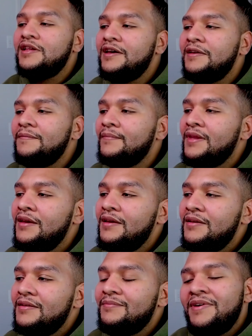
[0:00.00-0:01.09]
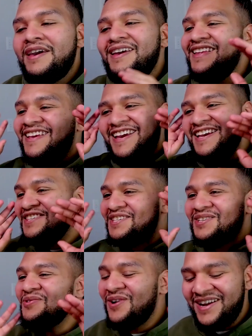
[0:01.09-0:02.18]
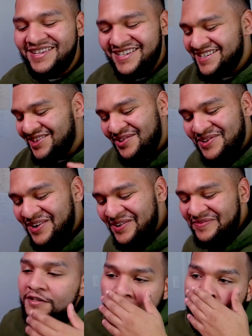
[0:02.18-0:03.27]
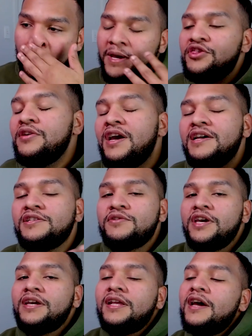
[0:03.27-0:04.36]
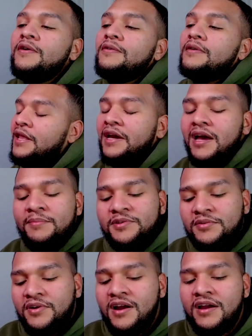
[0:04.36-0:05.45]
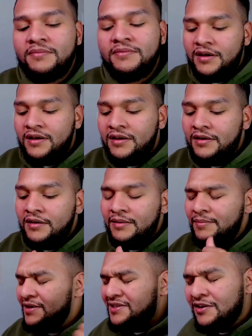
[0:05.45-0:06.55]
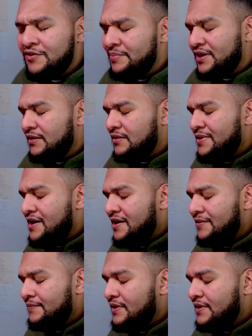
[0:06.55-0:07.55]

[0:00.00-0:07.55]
like, man, it's just so crazy. It's so dope. So make sure you guys go check it out. Like, comment, subscribe. I say go pick up the pack.